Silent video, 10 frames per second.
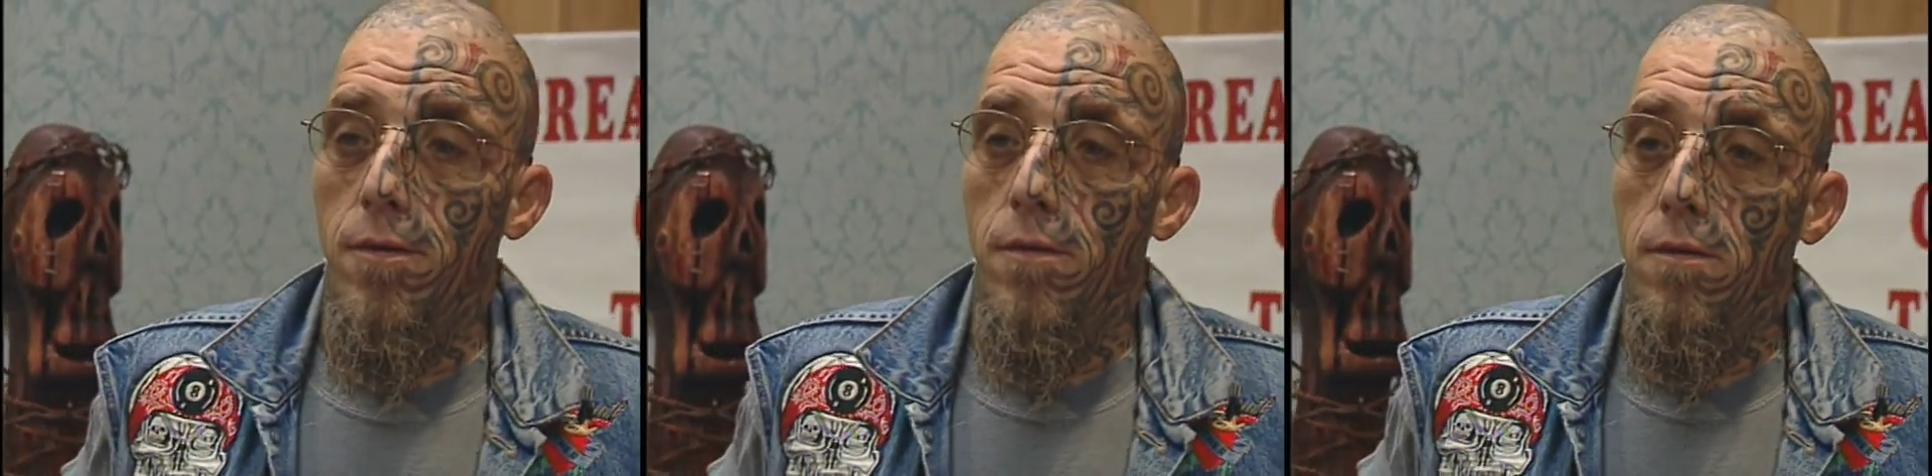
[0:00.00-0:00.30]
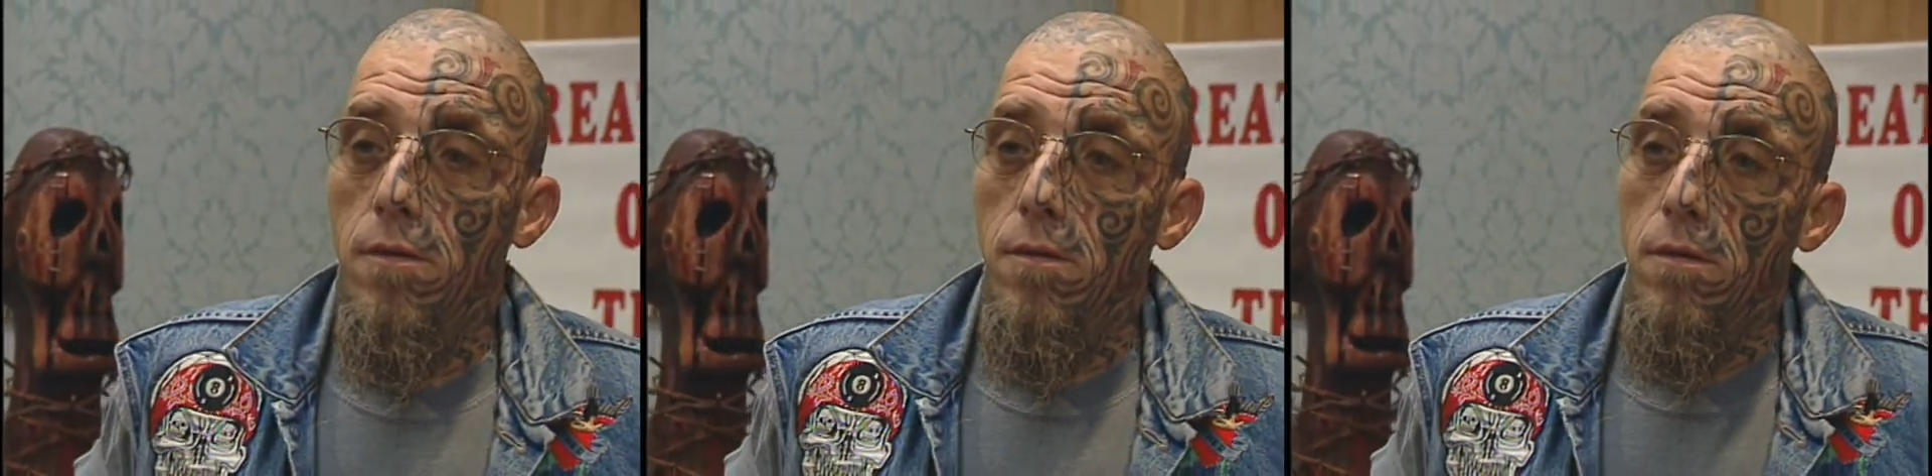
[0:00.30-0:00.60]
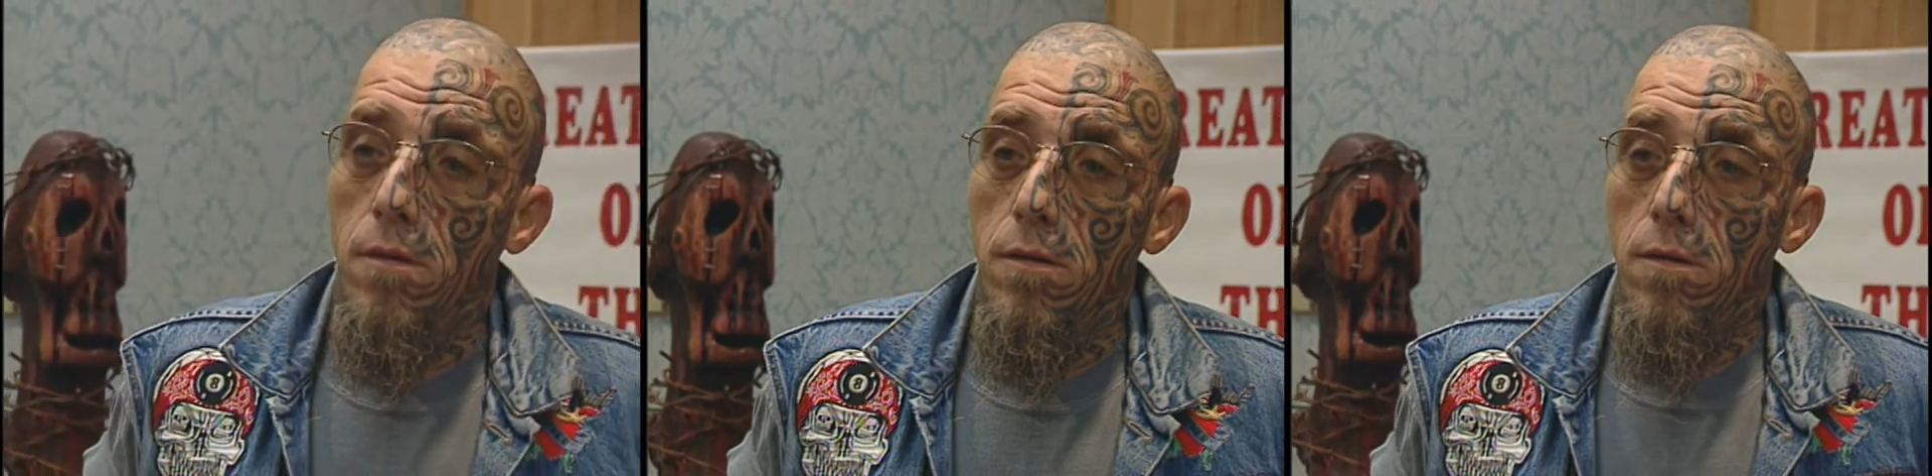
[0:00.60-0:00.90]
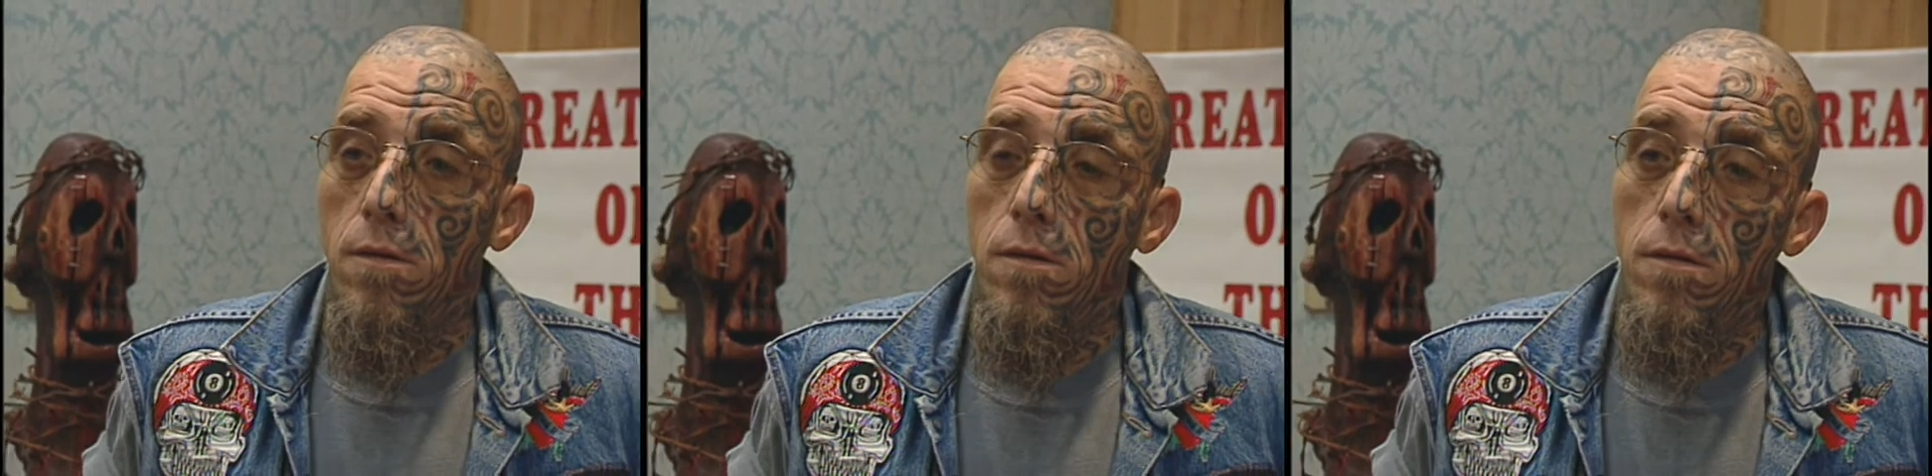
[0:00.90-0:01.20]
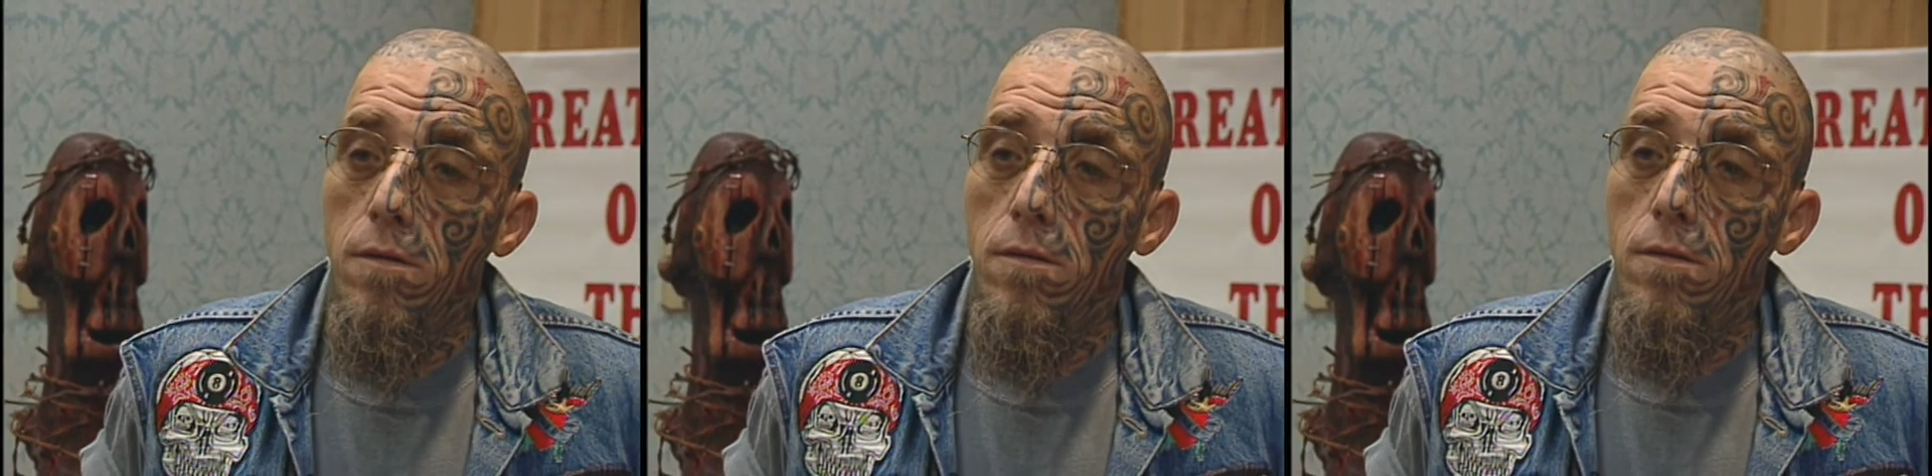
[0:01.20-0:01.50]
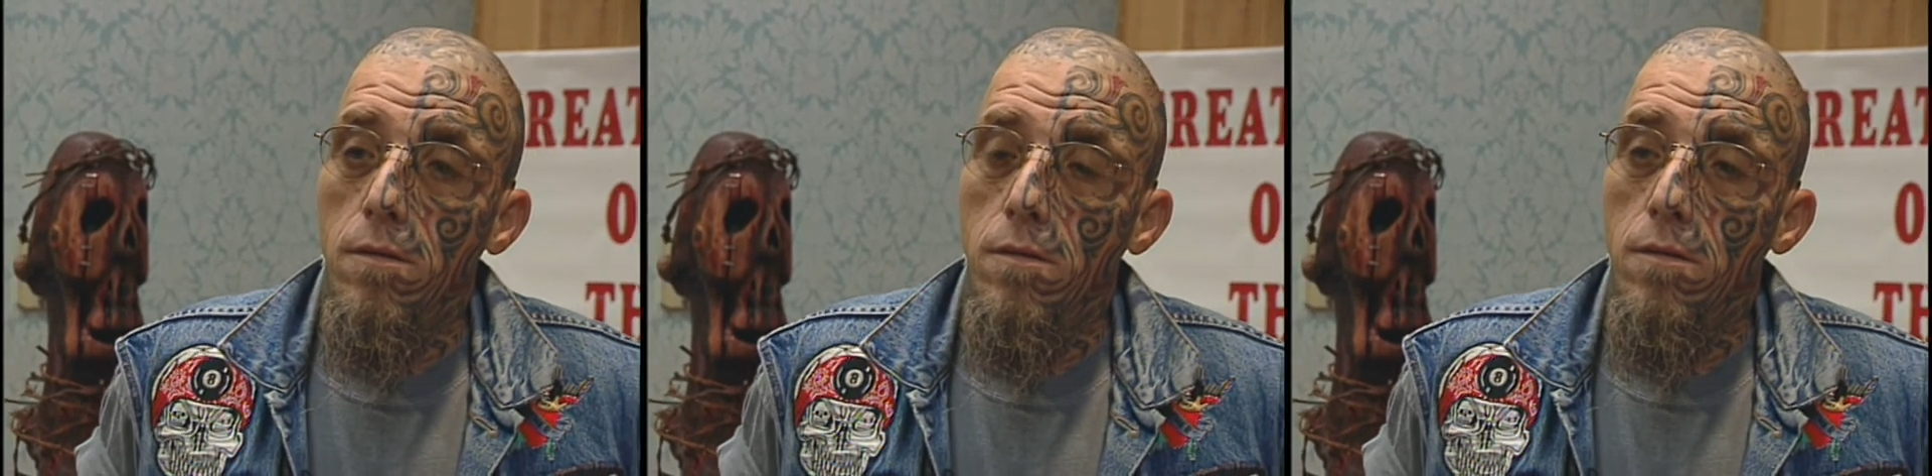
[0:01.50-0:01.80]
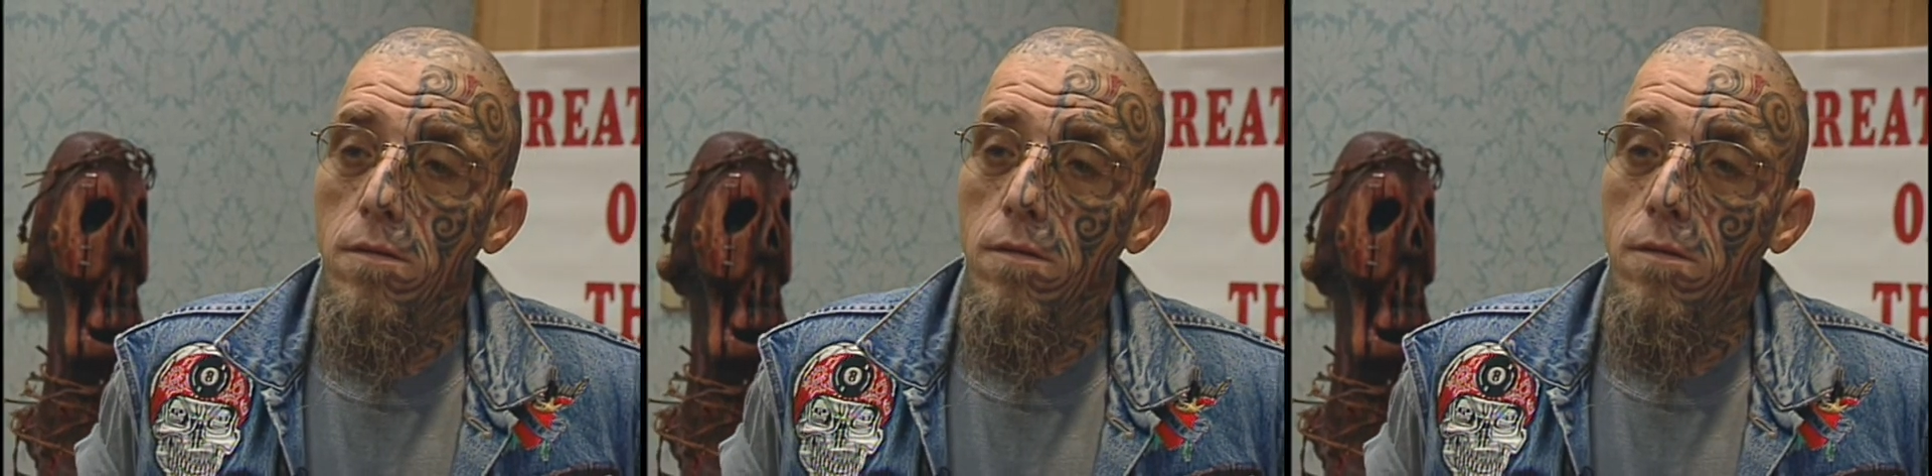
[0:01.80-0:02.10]
so you've got a skull and a
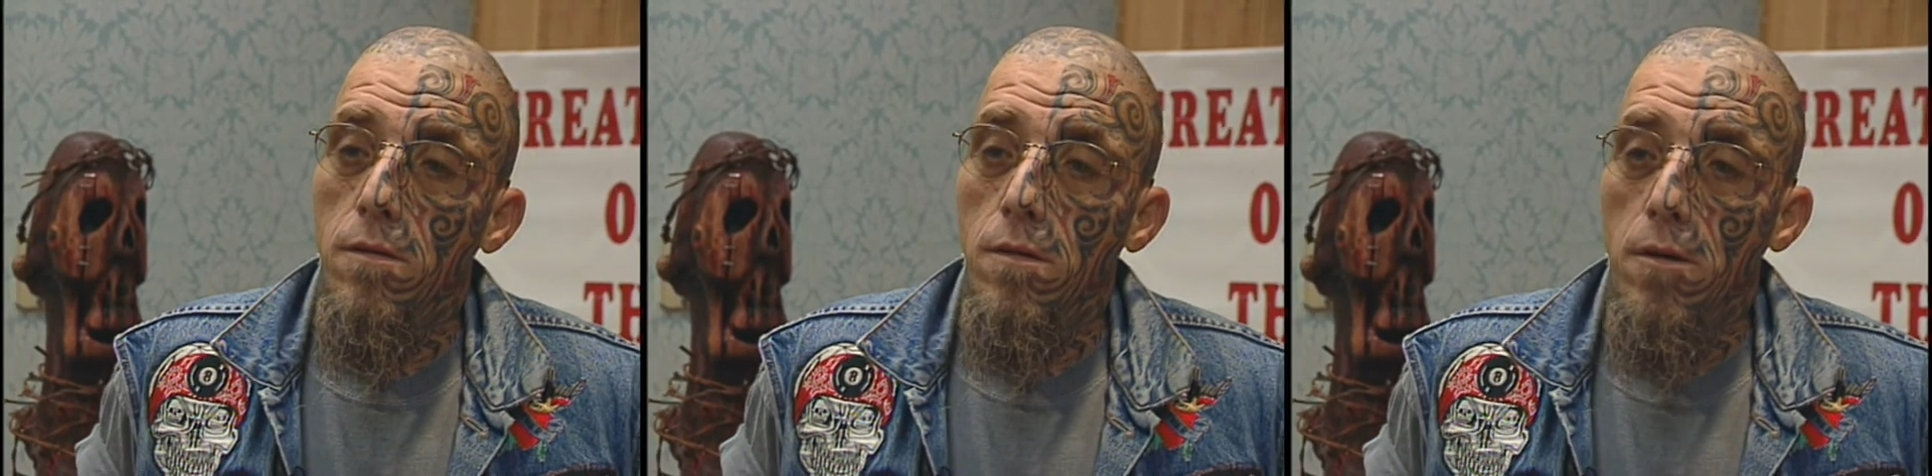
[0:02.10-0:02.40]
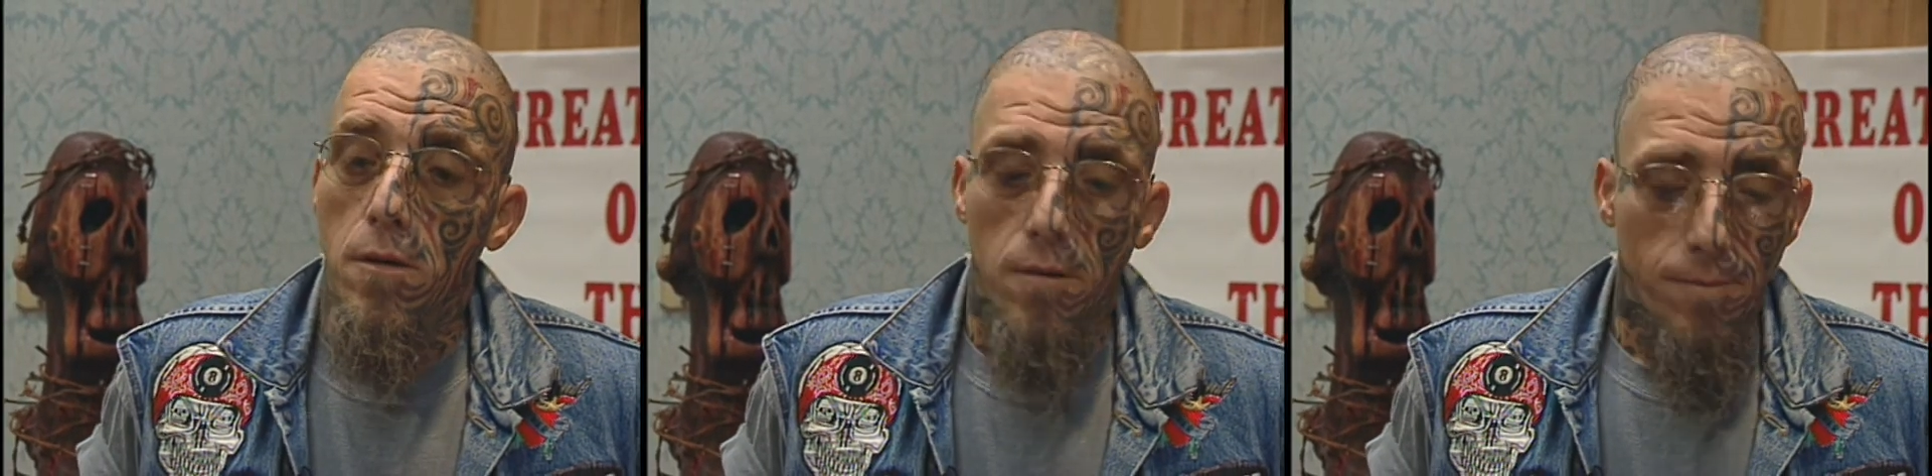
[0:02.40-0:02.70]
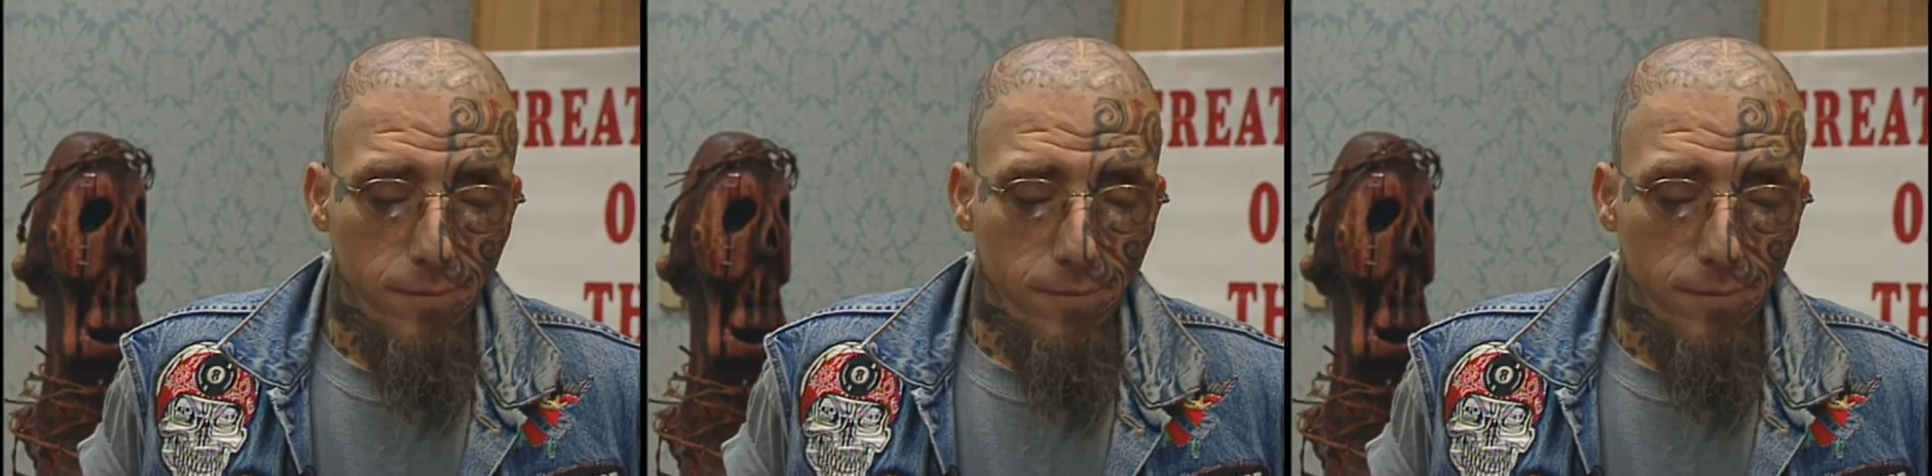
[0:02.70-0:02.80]
Confederate flag and the.